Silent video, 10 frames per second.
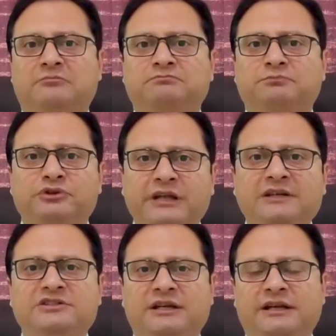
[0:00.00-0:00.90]

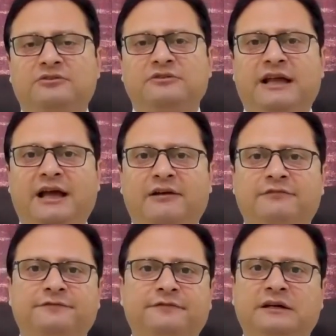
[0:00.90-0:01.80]
potentially could
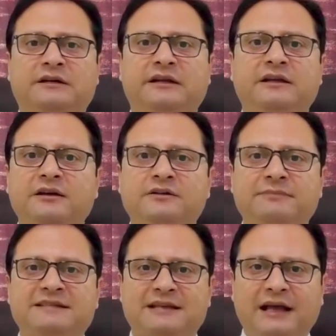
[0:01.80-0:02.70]
have recurrent
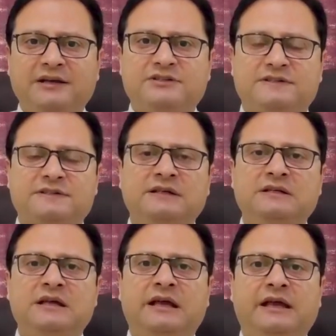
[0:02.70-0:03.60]
miscarriages,
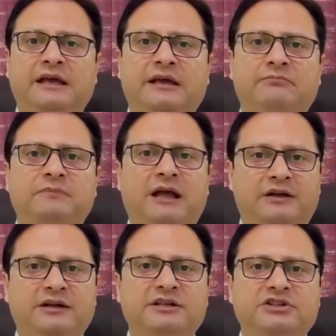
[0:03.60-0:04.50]
a
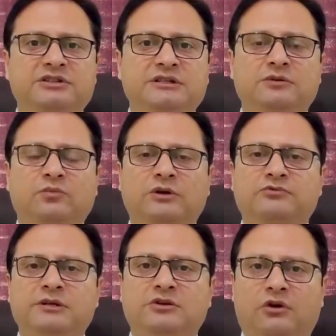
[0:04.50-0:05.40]
condition what
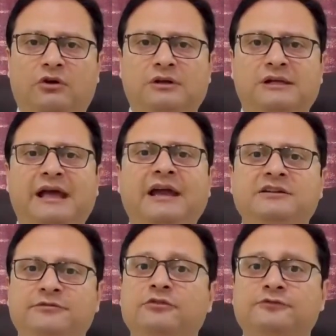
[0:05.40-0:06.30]
we call
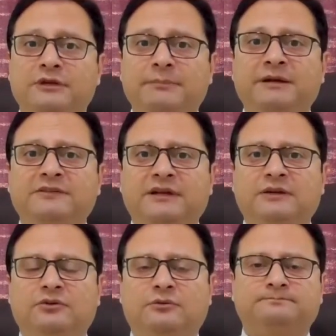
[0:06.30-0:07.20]
antiphospholipid
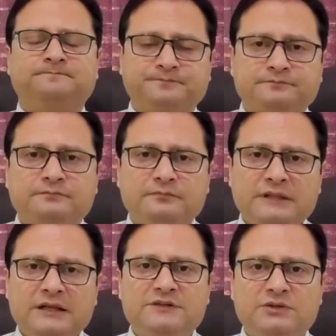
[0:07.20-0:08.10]
syndrome.
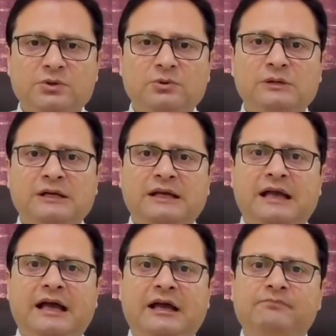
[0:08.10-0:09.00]
So
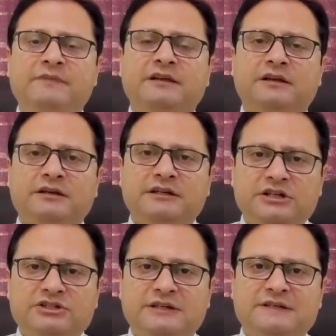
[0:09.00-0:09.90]
the
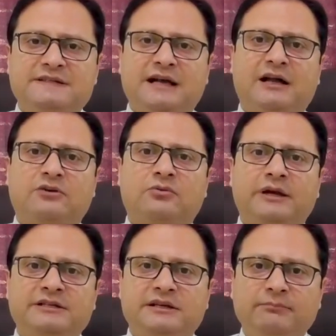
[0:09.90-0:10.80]
conditions are
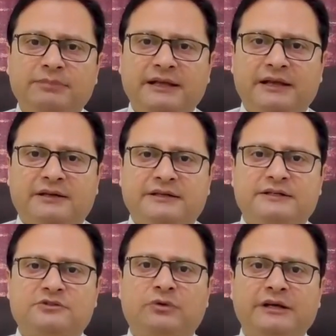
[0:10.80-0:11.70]
quite
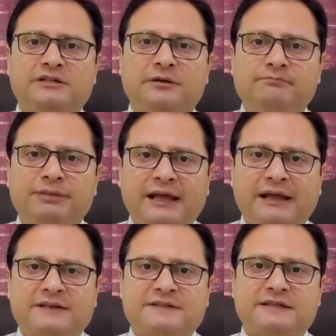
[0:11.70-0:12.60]
complicated, quite
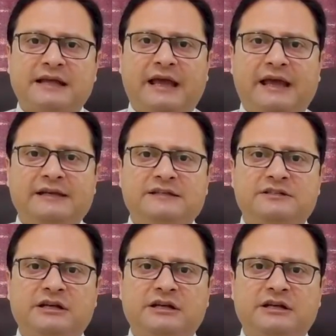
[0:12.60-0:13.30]
complex, and